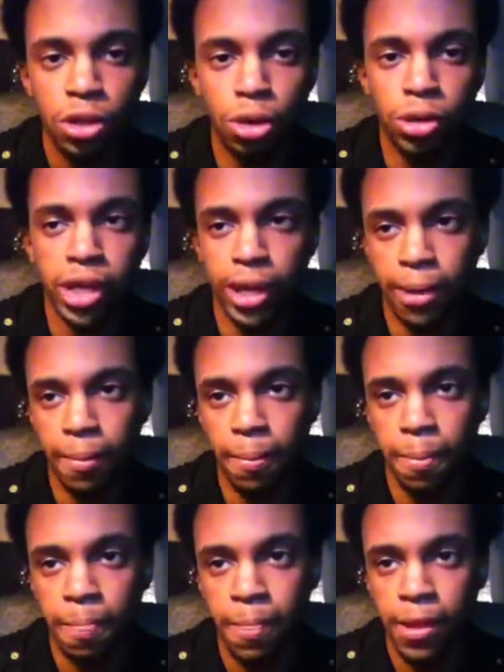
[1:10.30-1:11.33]
Okay.
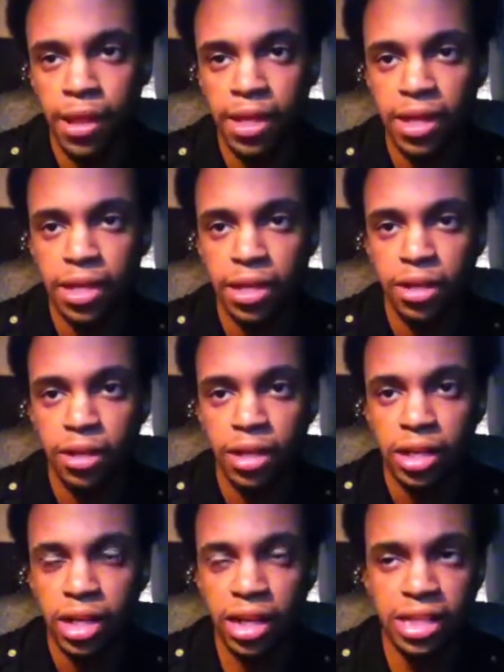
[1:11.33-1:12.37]

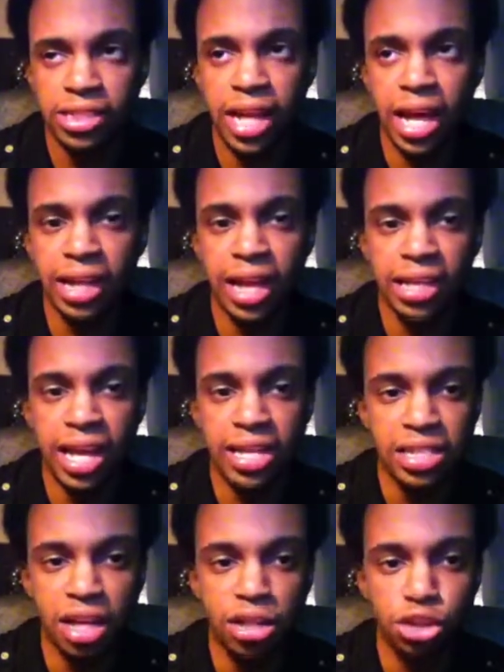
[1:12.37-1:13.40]
And it's not like
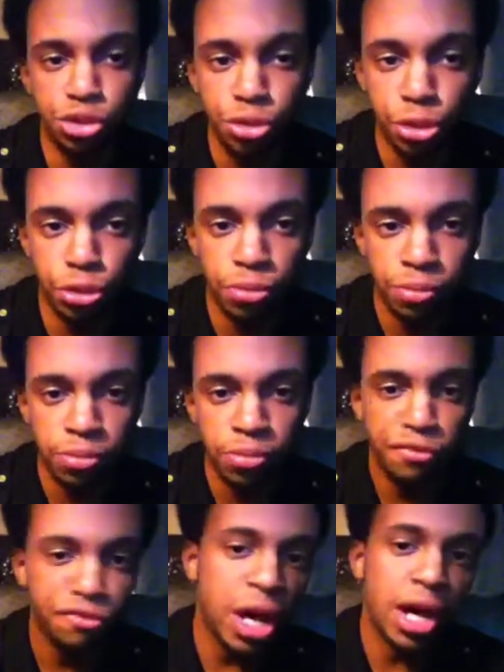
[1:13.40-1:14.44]
that's untrue.
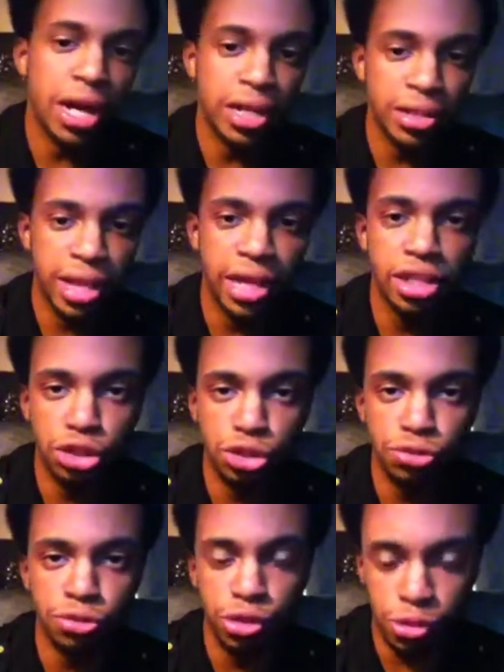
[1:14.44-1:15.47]
Fine, that is
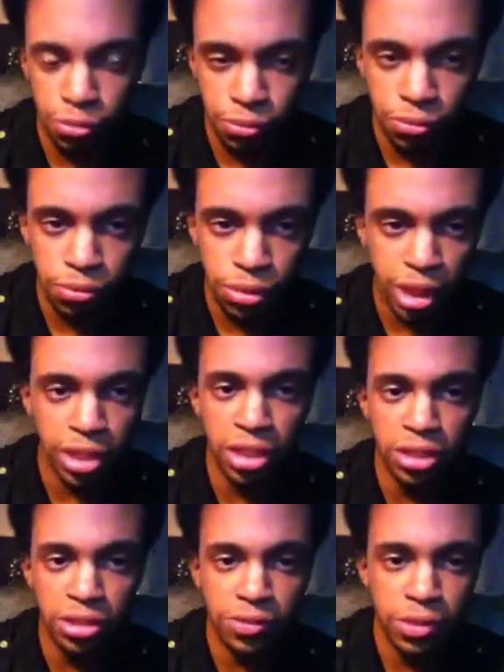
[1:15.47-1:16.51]
true. That
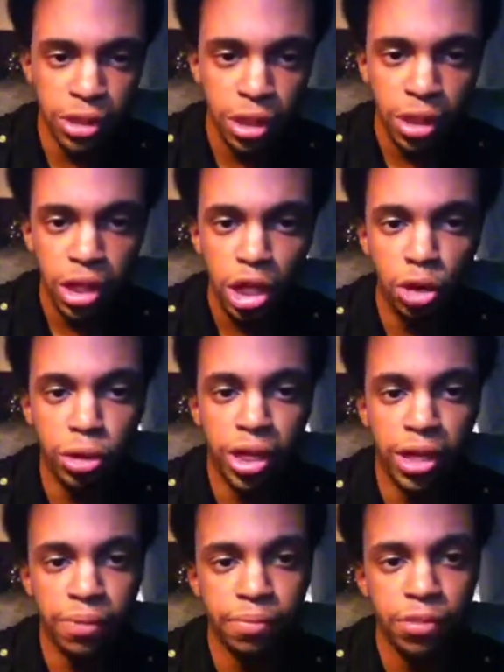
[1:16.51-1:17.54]
is. Okay.
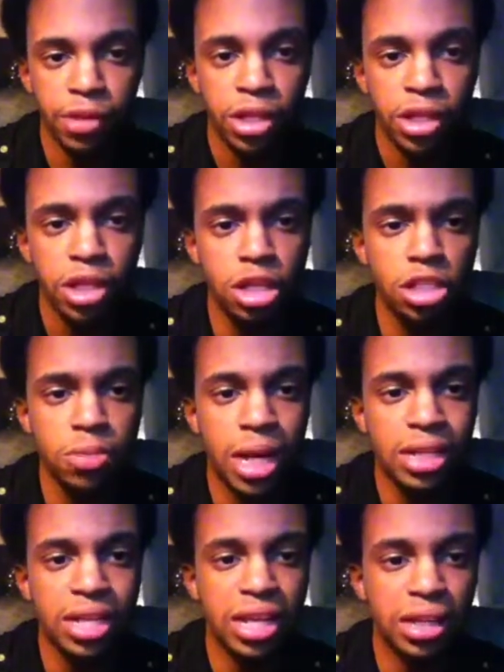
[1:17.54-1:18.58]
Here's my
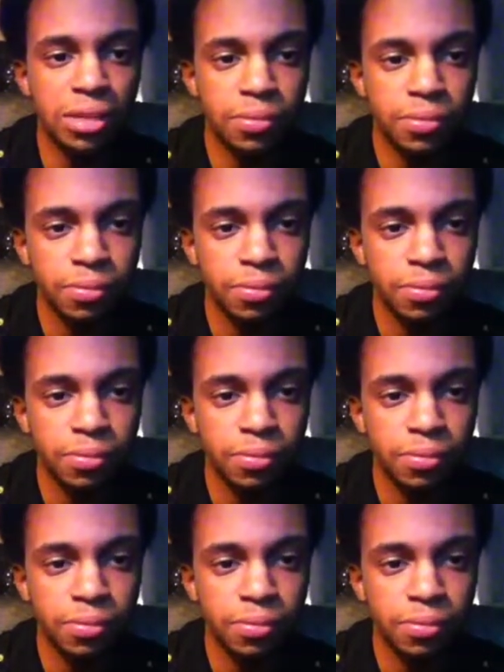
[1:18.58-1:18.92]
thing.